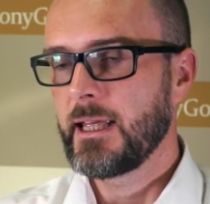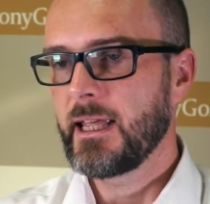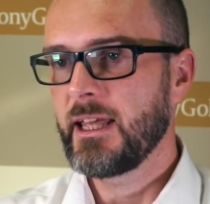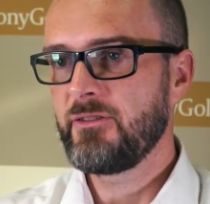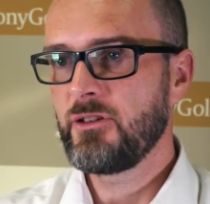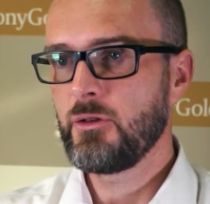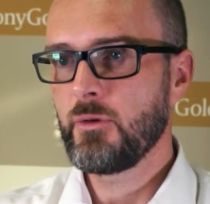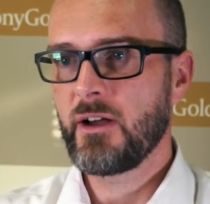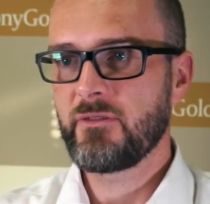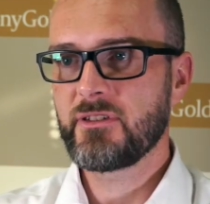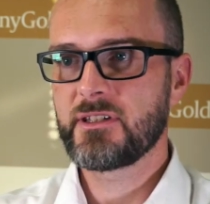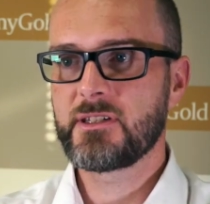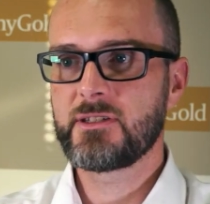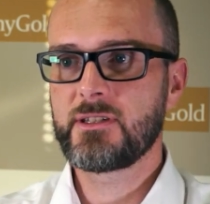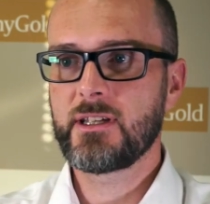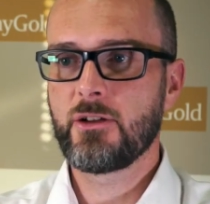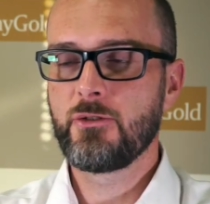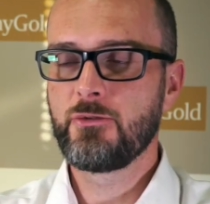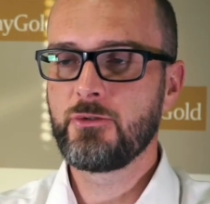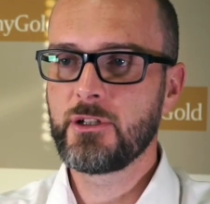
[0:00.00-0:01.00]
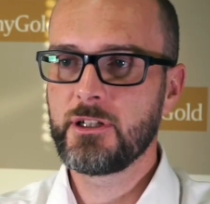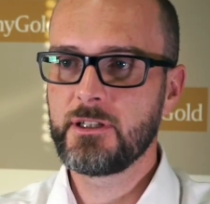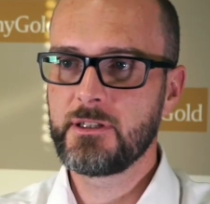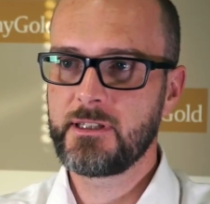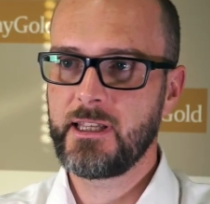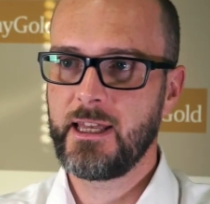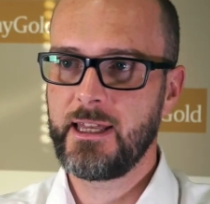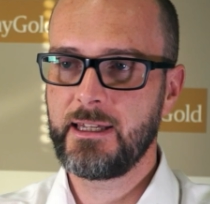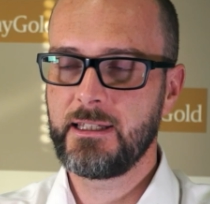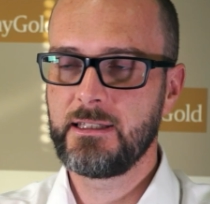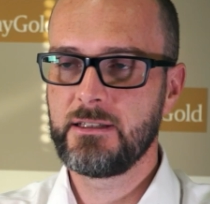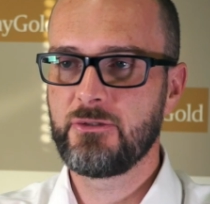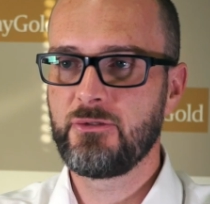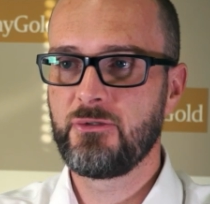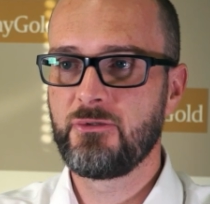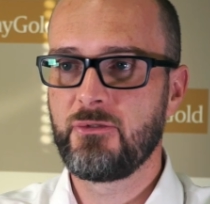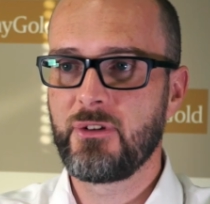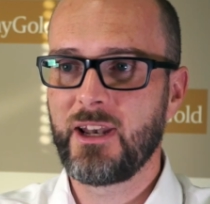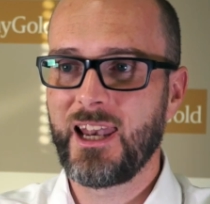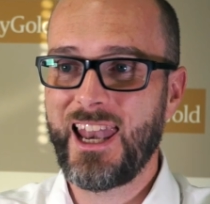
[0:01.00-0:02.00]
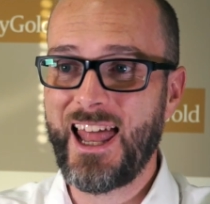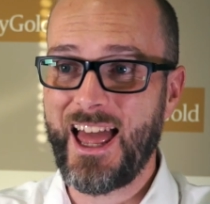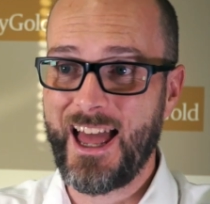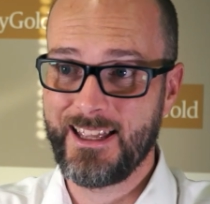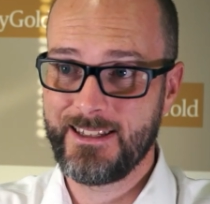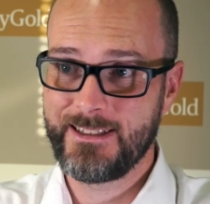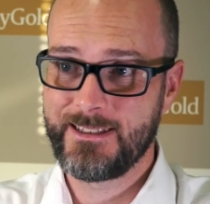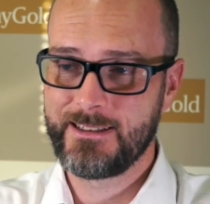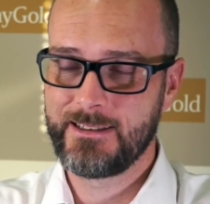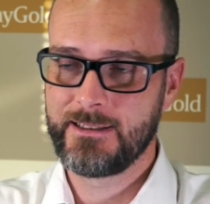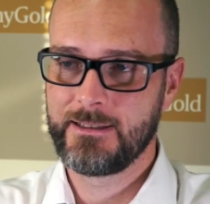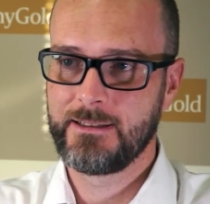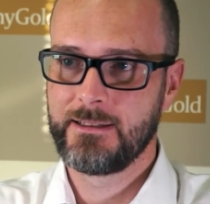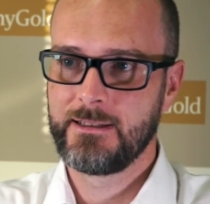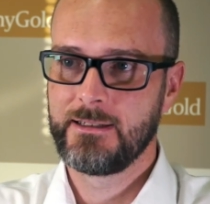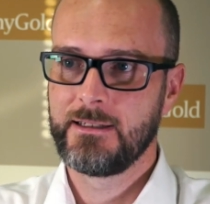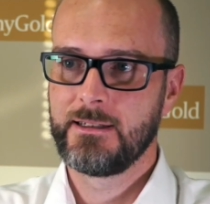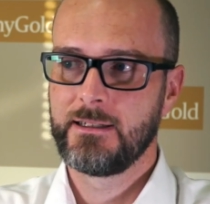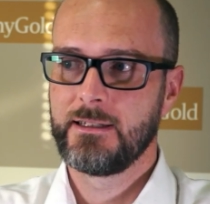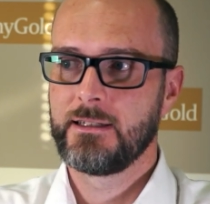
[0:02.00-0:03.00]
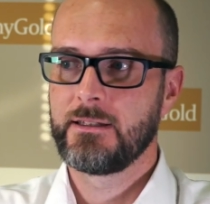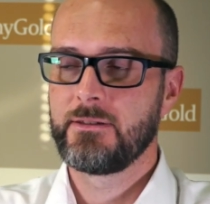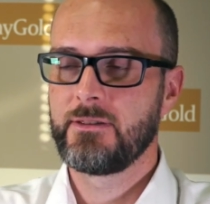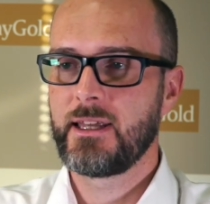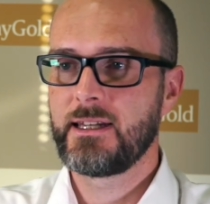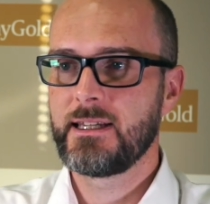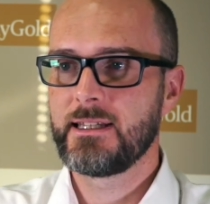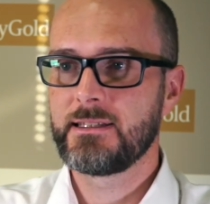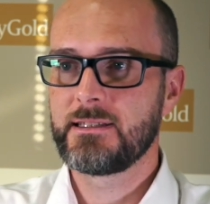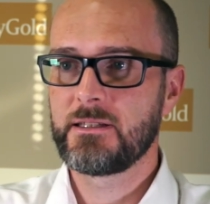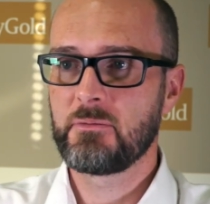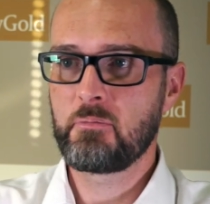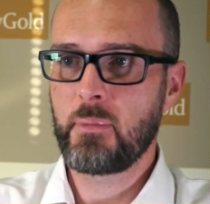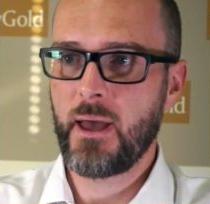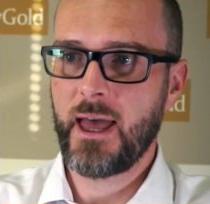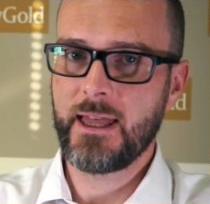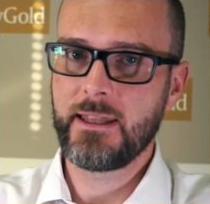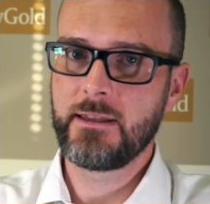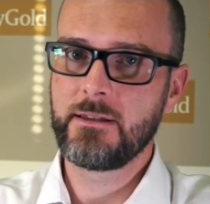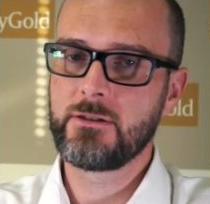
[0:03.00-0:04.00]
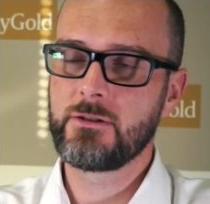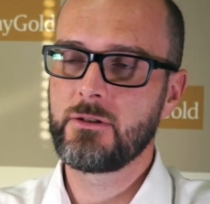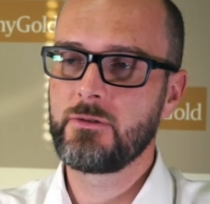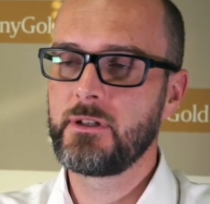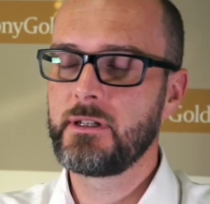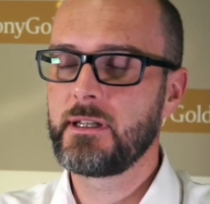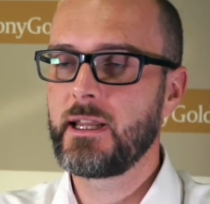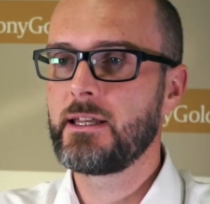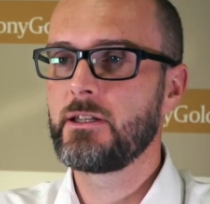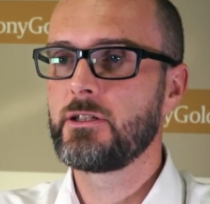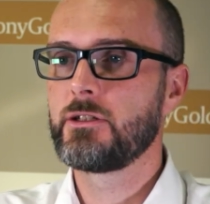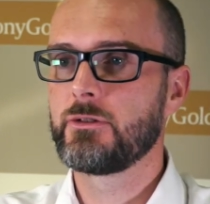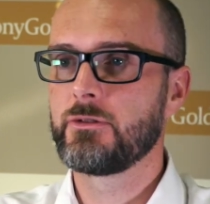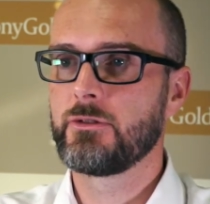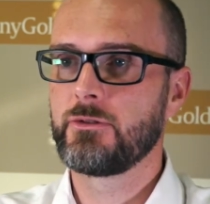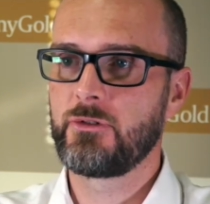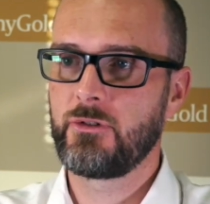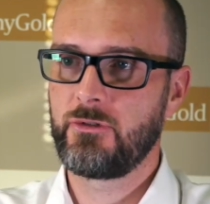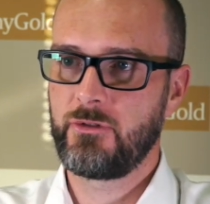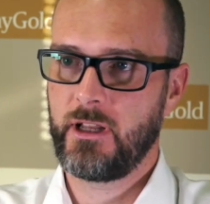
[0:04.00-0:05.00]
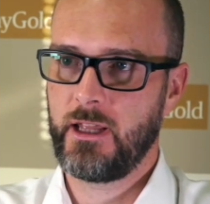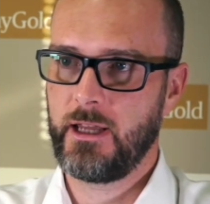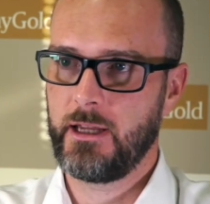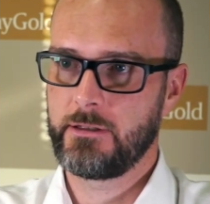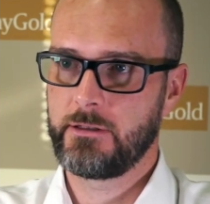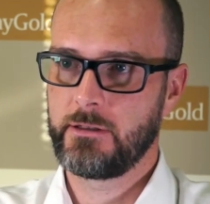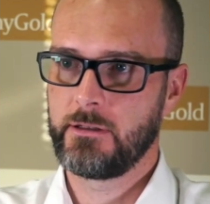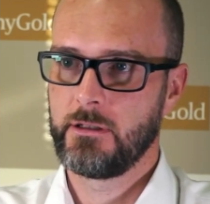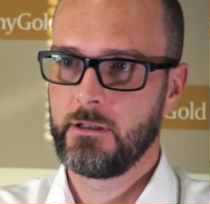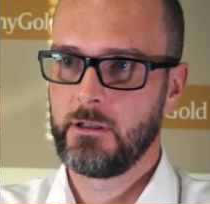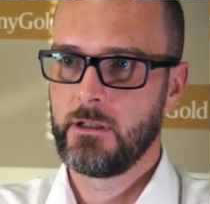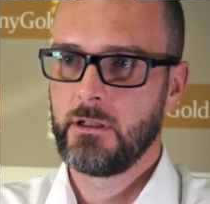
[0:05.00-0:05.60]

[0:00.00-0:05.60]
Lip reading: If you have a self-contained flat, then it depends on the nature of the flat.